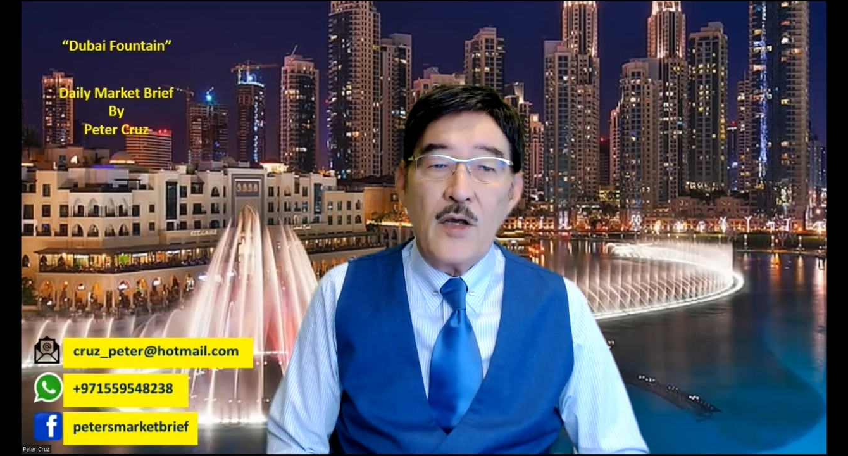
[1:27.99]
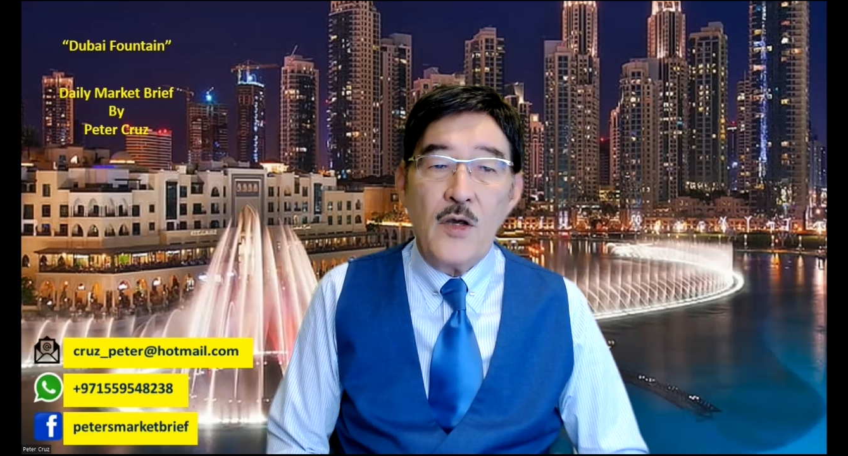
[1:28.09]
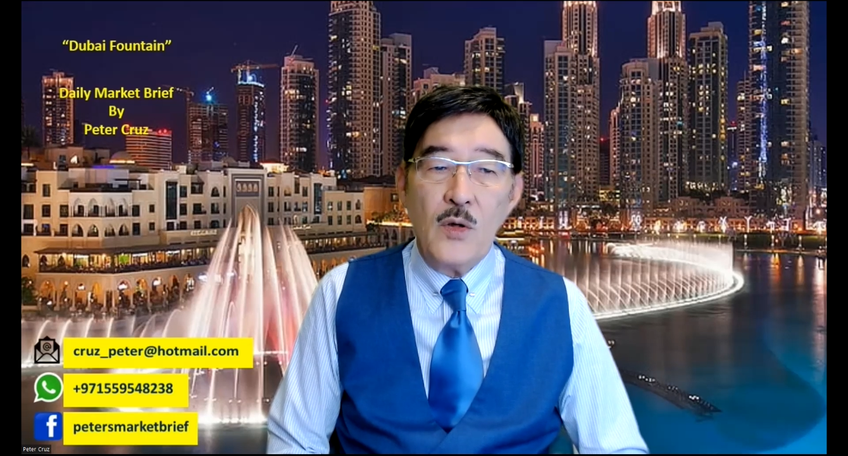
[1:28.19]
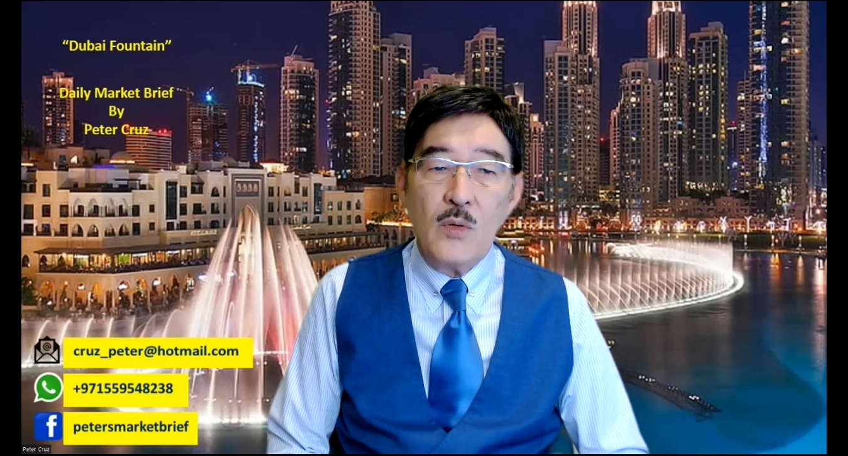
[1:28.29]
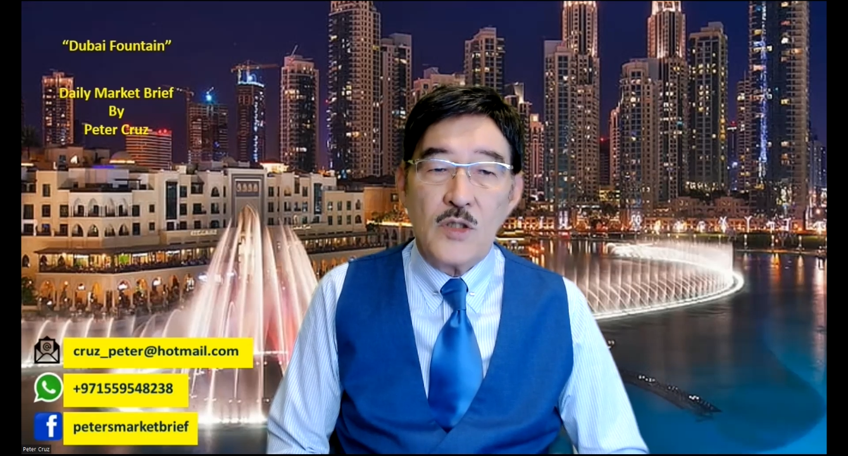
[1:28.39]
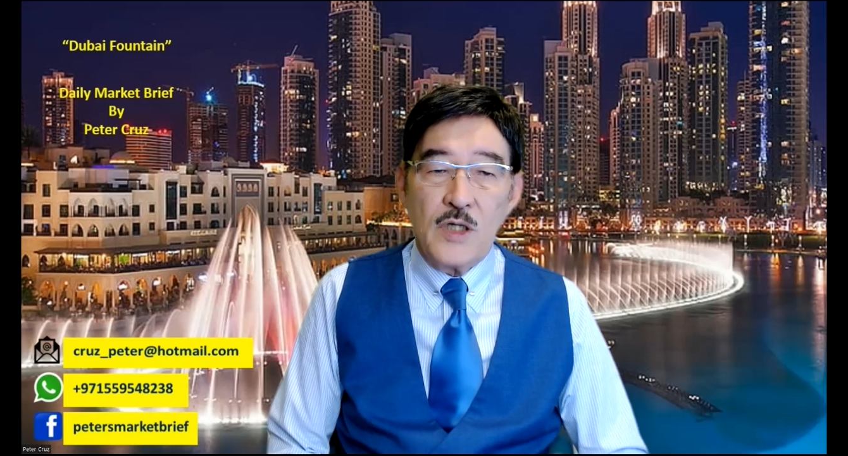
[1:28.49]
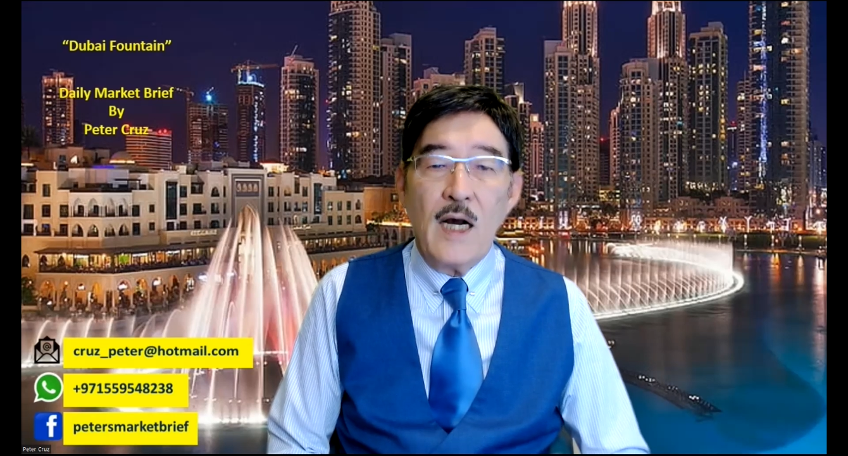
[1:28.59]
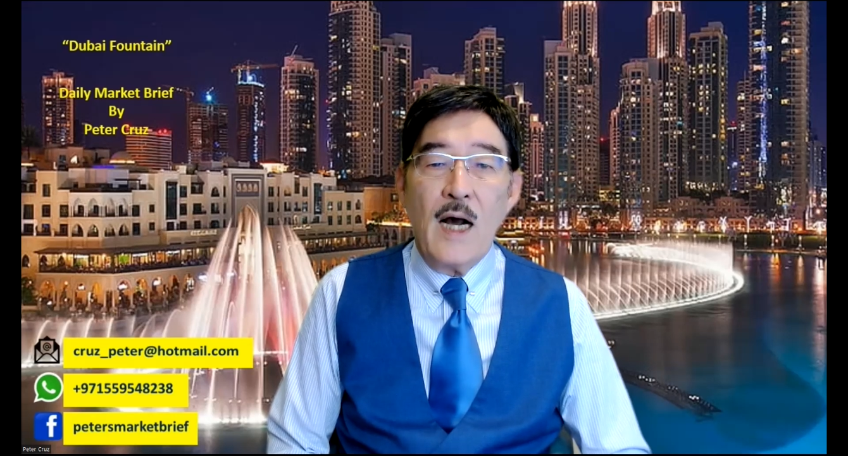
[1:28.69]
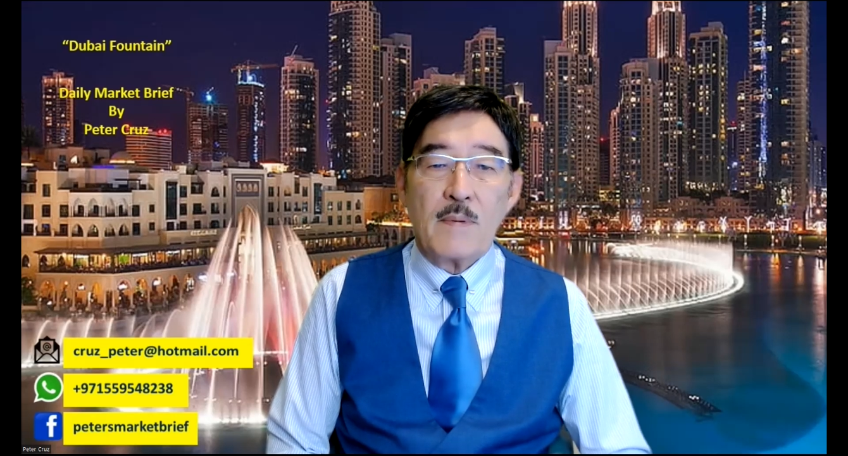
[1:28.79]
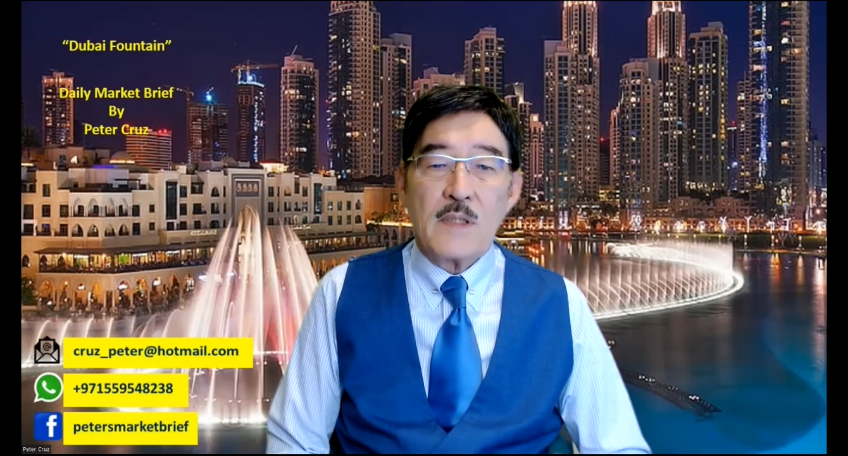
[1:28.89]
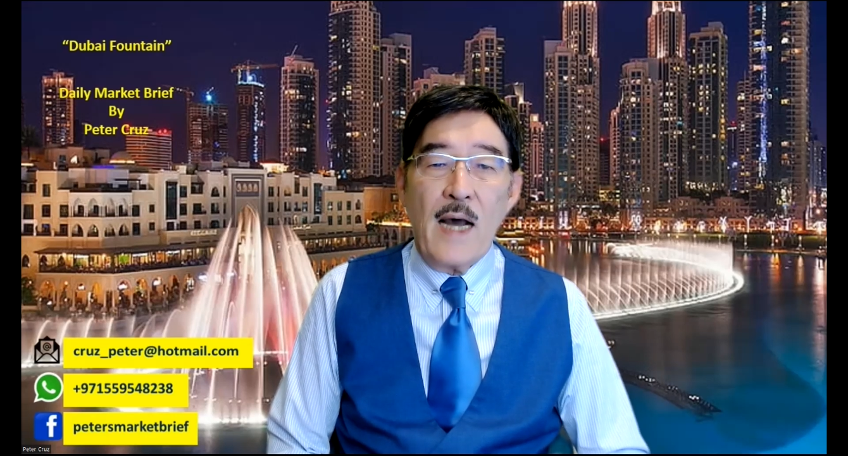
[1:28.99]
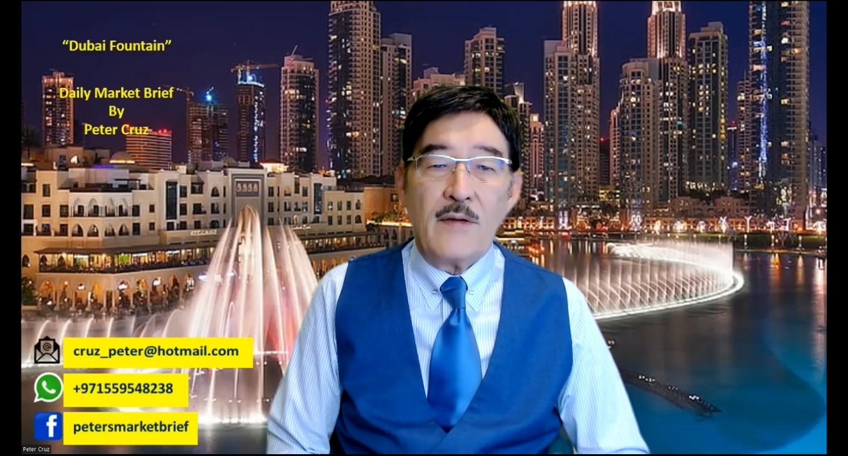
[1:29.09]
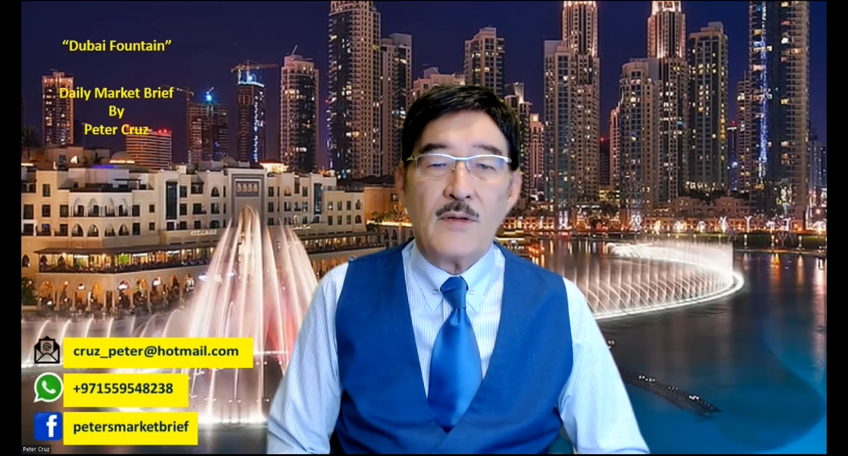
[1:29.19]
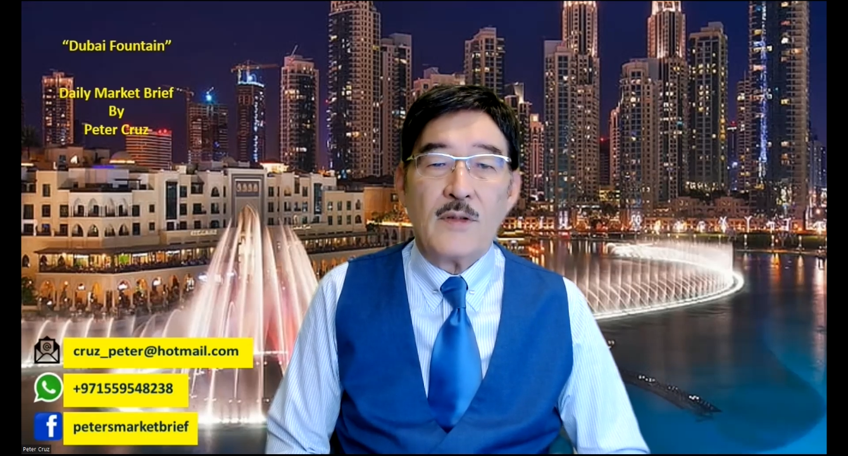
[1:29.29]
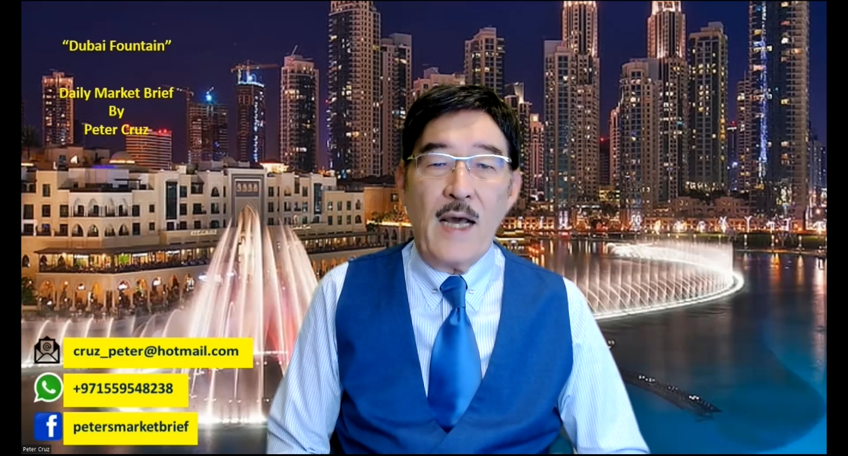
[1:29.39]
huge
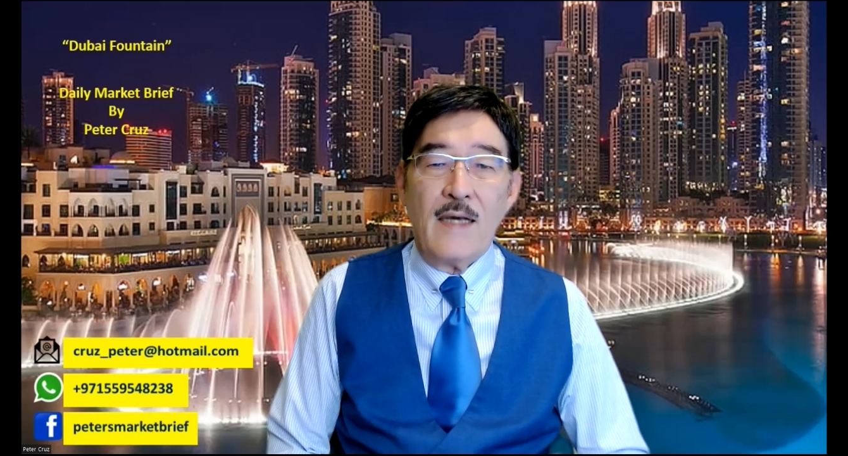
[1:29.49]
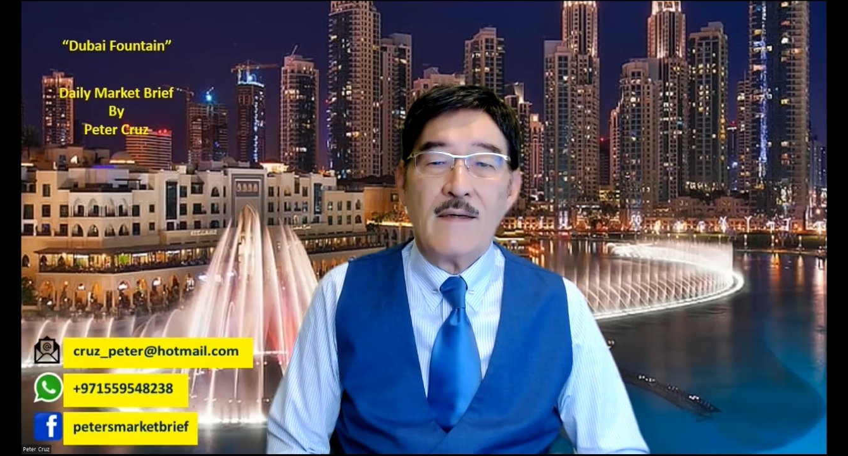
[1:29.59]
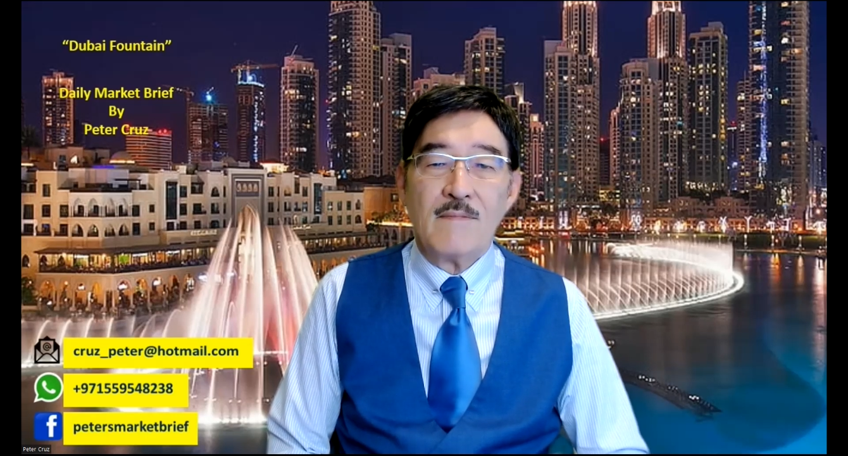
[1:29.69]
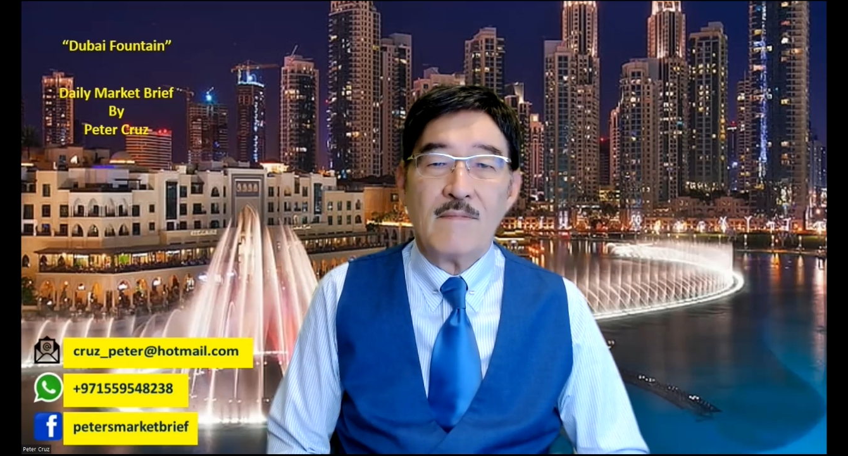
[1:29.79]
upside today.